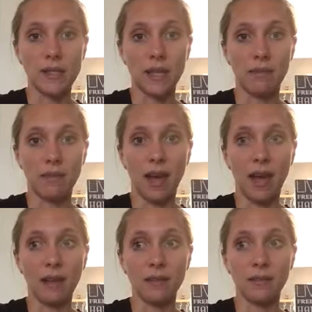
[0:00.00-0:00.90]
to get
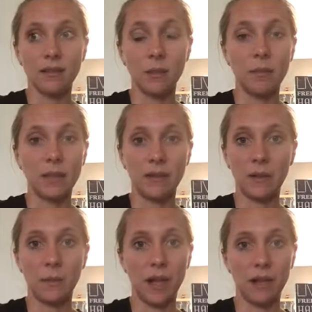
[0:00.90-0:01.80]
that
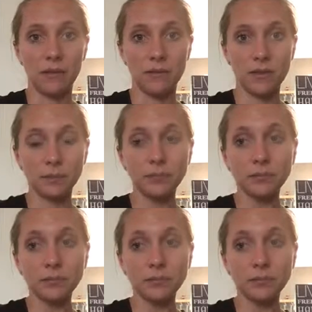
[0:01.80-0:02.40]
completely waived.